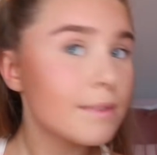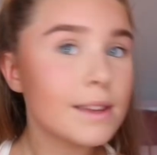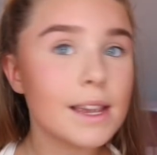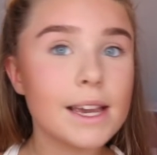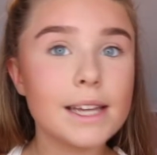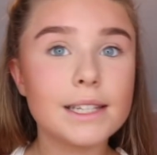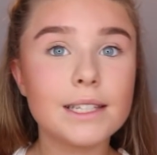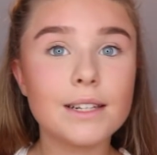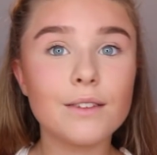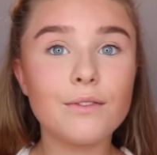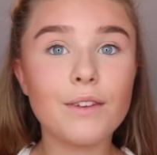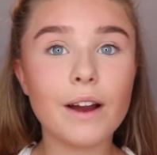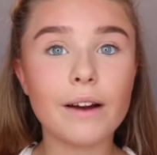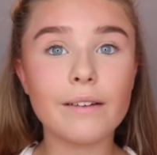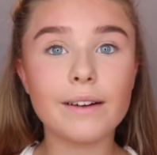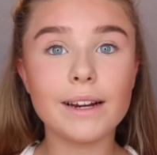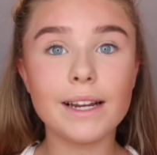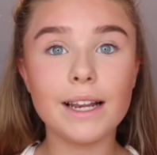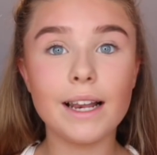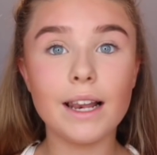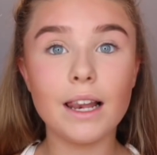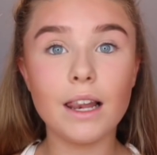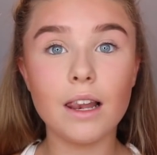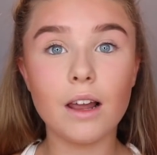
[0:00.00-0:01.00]
It's a
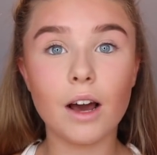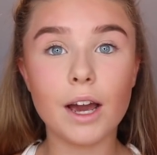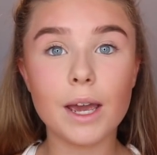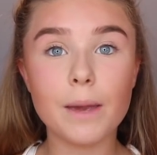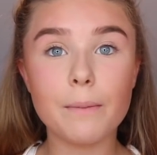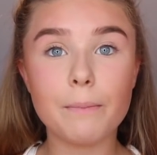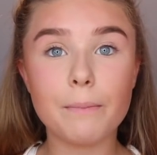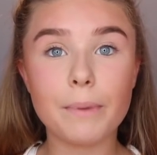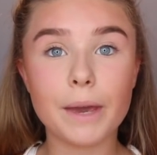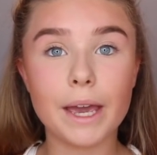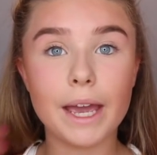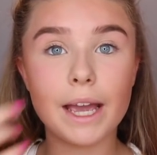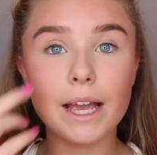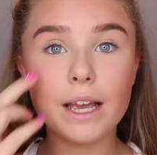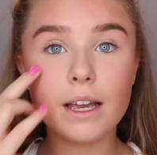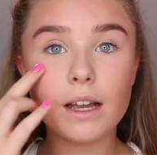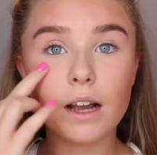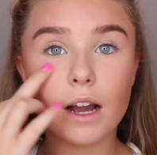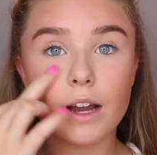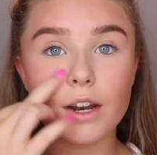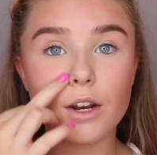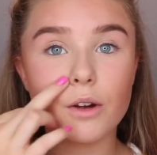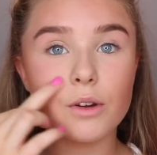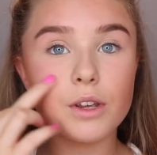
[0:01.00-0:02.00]
very light
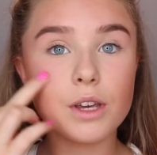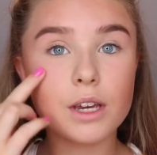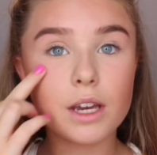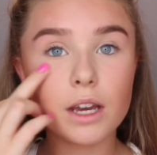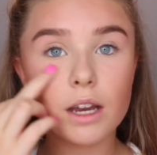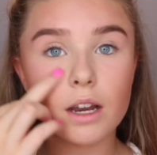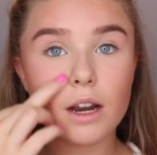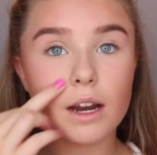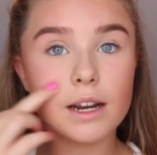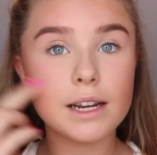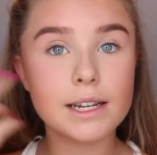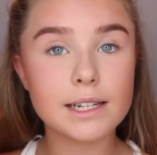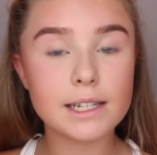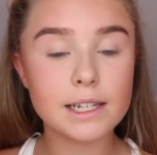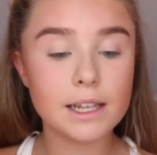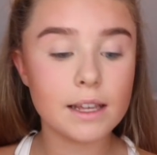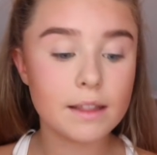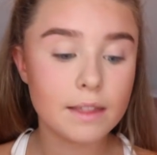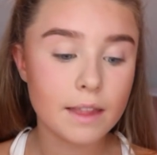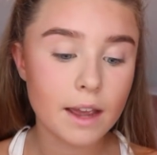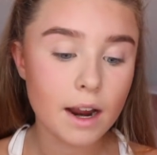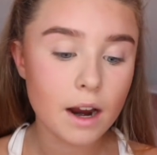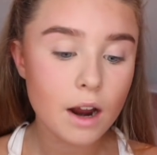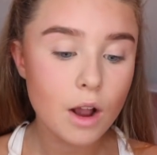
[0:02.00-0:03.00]
pink. I know you can kind of see
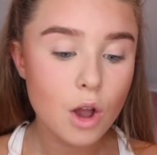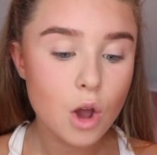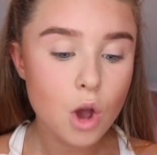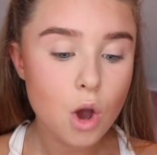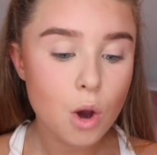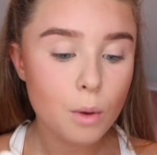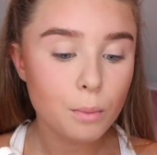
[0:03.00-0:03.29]
it there,